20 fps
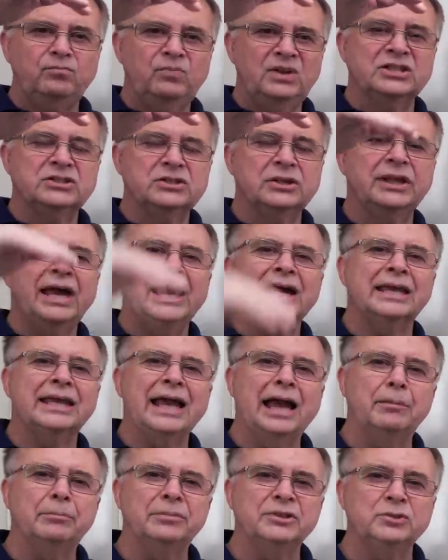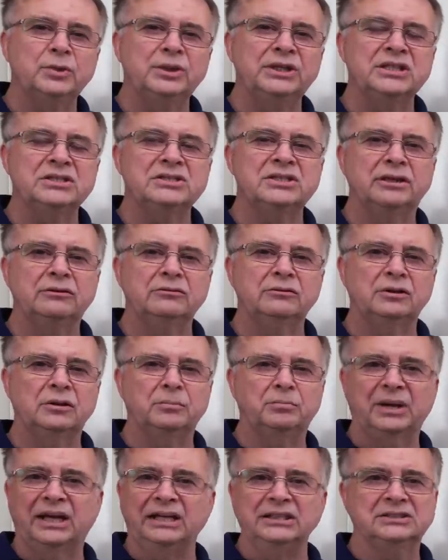So that gap between the tenor and the
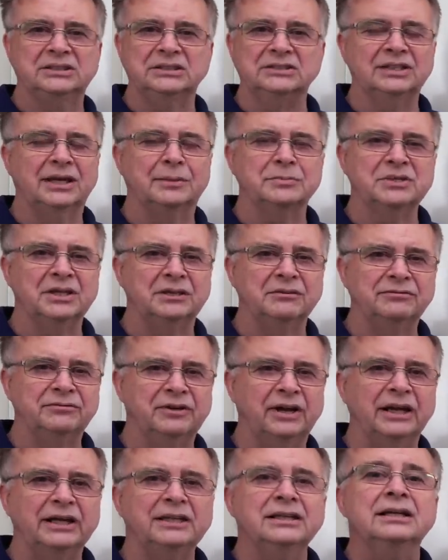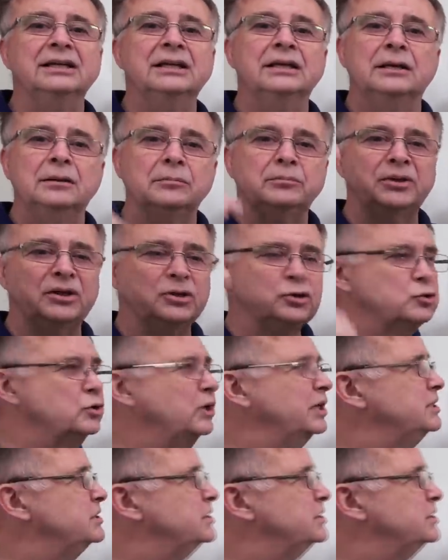bass is absolutely fine, but try